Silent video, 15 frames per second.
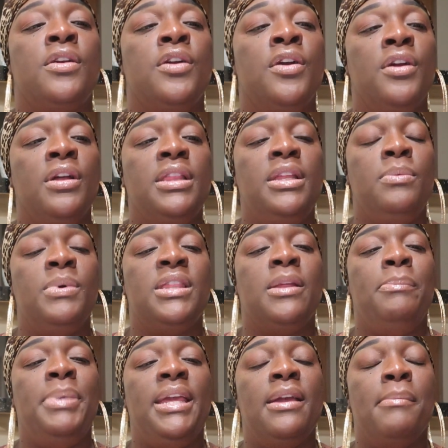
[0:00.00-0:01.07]
currently with
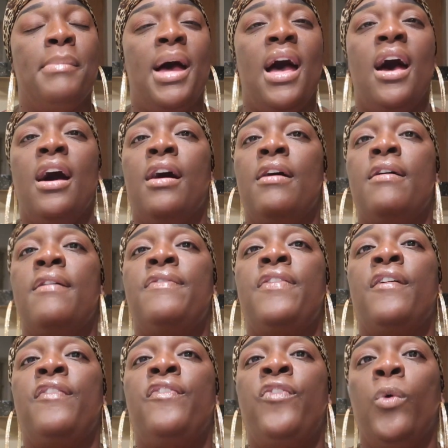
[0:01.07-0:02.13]
a BMI
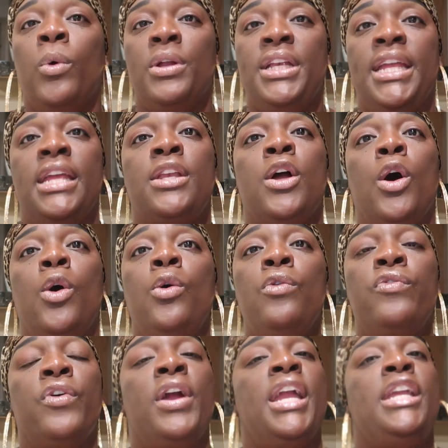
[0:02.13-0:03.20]
of 40 and
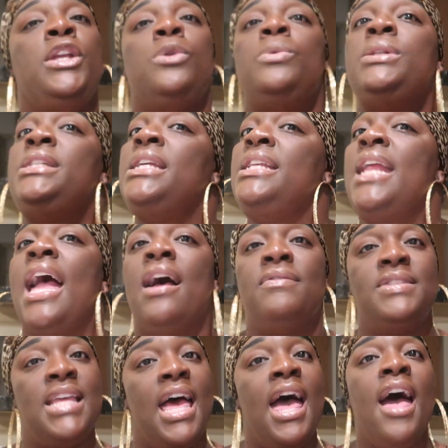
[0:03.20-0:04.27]
over, and you didn't
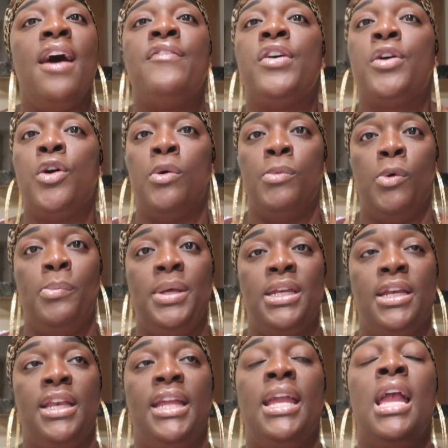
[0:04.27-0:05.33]
have to have a
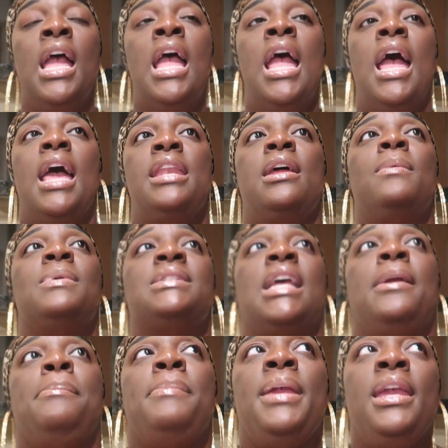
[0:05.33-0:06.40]
comorbidity. And I was
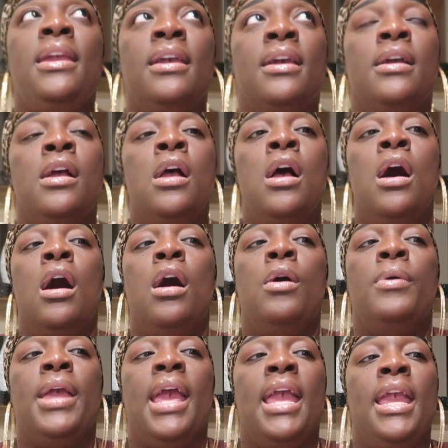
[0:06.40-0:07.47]
like, man,
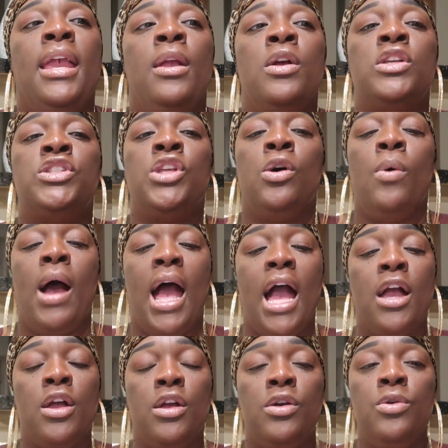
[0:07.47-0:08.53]
okay. So
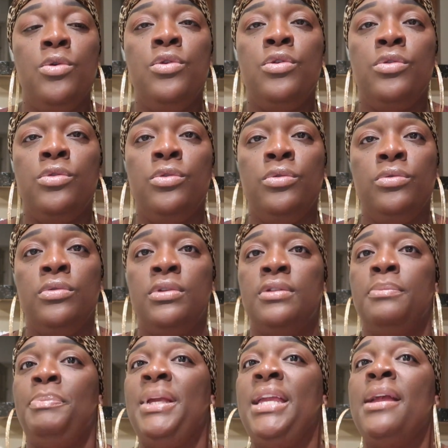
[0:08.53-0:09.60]
I Googled
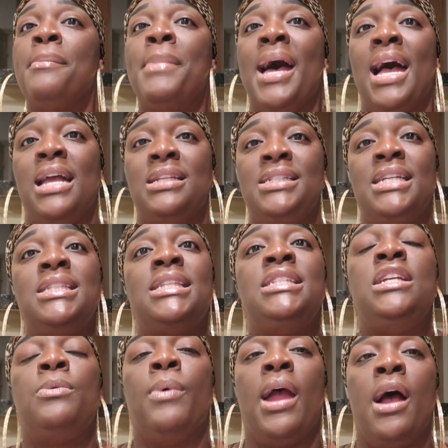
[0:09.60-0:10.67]
BMI just to
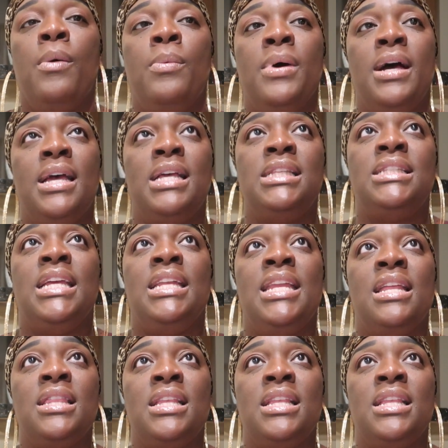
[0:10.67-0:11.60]
see where I was, and